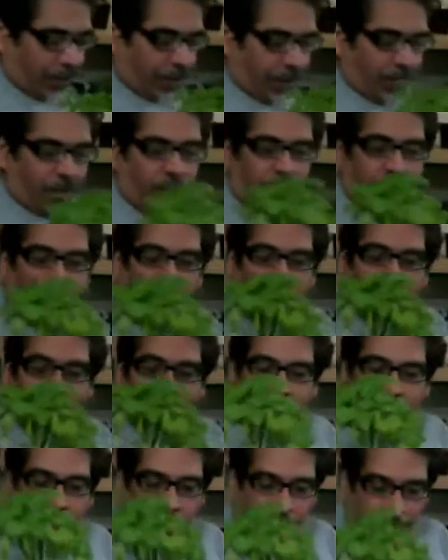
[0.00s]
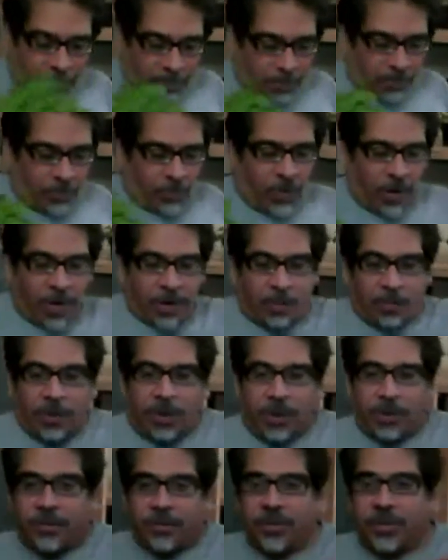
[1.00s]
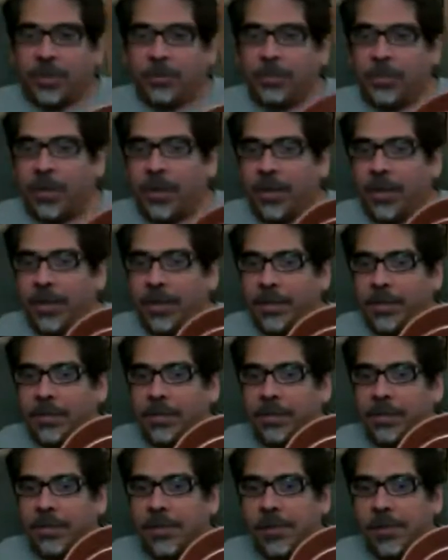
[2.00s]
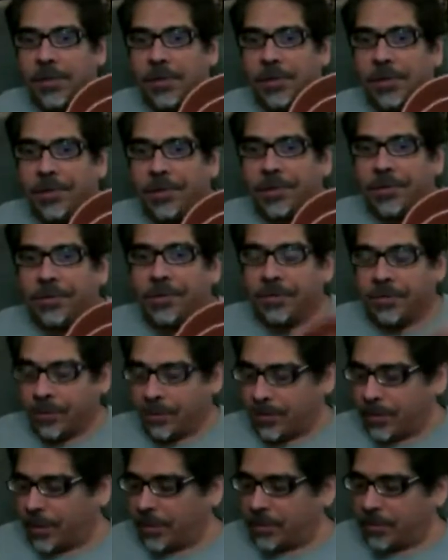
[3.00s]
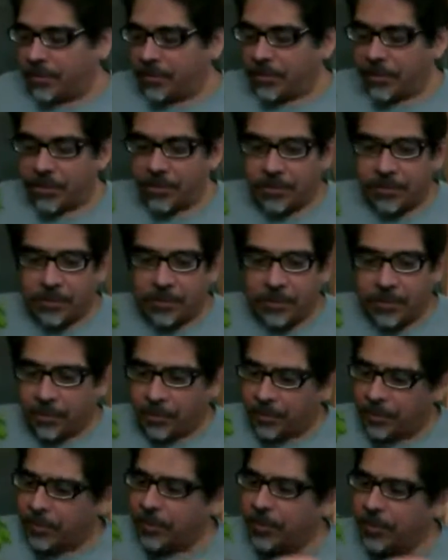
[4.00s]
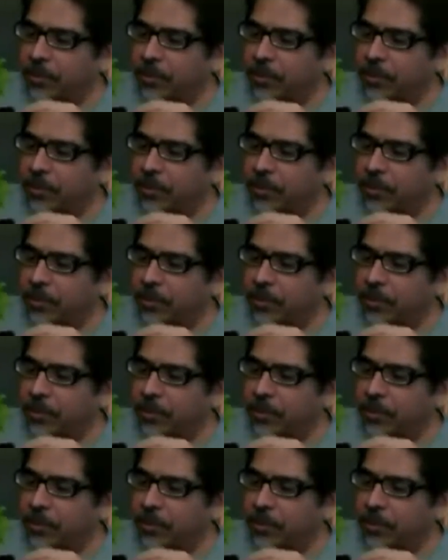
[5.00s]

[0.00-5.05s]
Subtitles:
we want to keep it right around the same line, just in case there's extra growth,